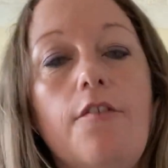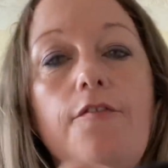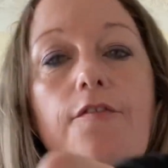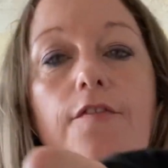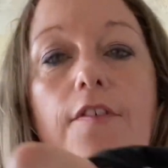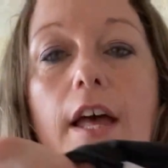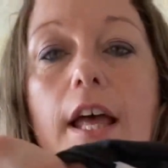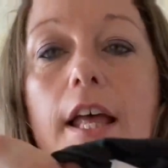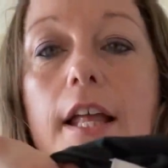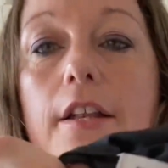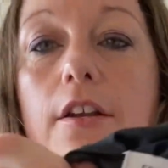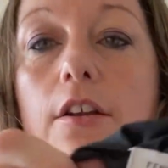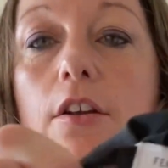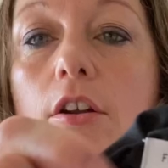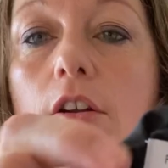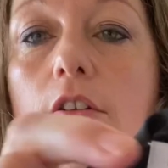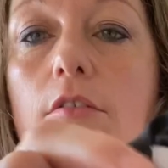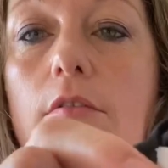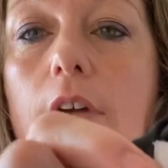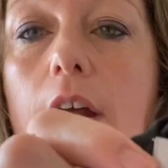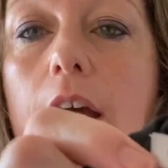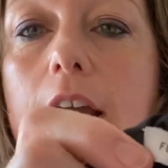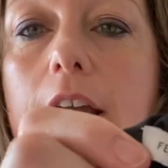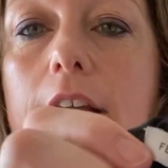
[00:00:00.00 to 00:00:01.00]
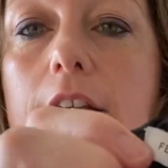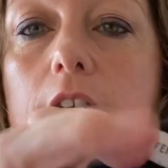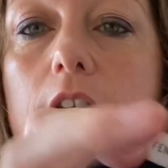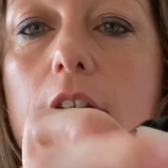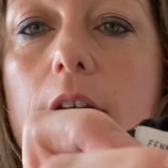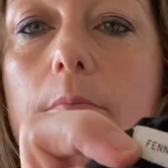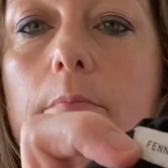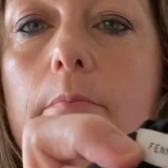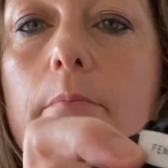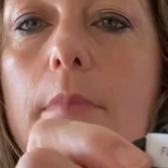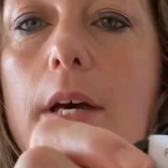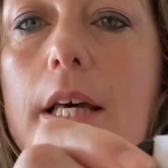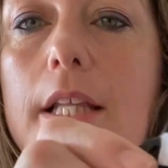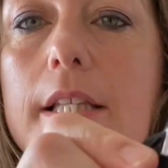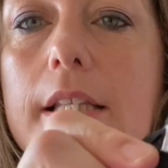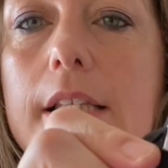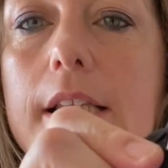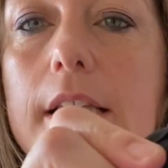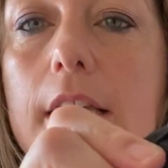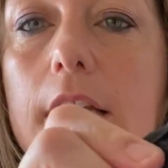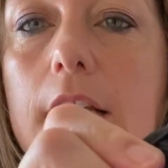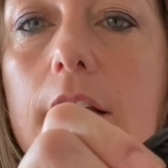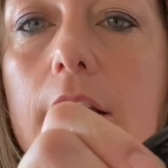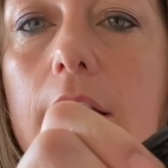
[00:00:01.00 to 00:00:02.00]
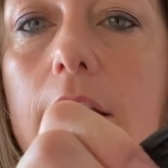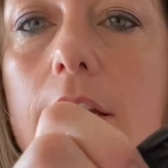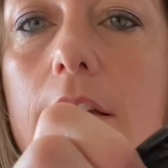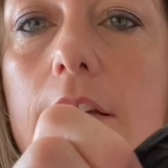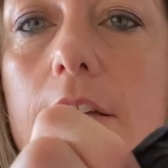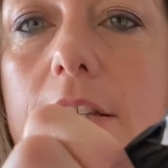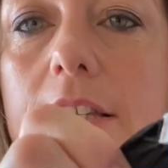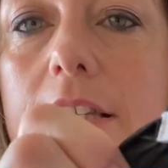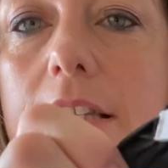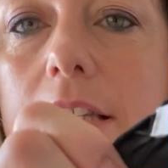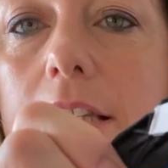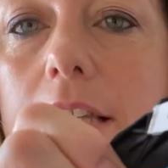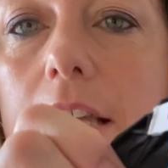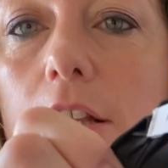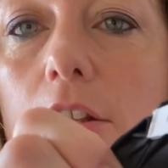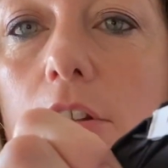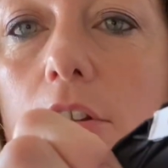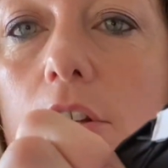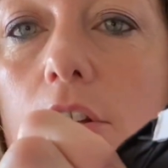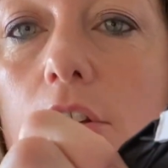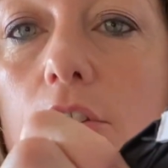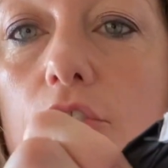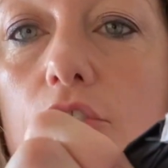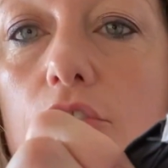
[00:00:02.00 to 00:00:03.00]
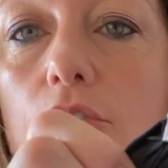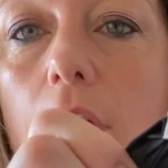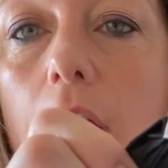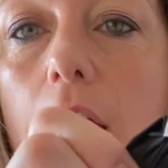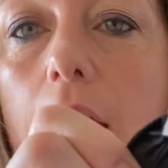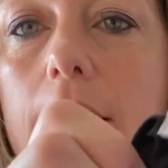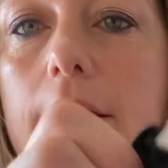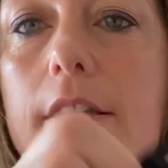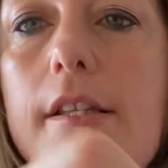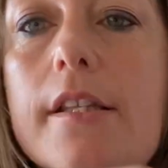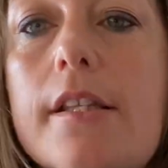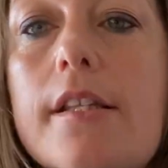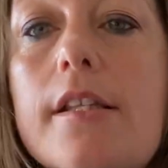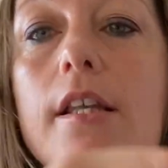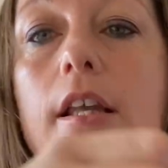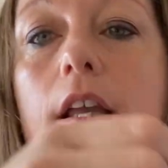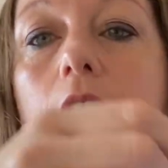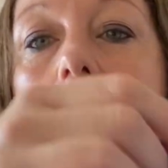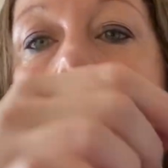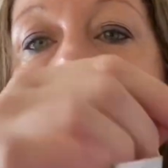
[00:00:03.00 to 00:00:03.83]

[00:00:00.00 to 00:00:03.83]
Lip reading: Fenright Manson silk dress.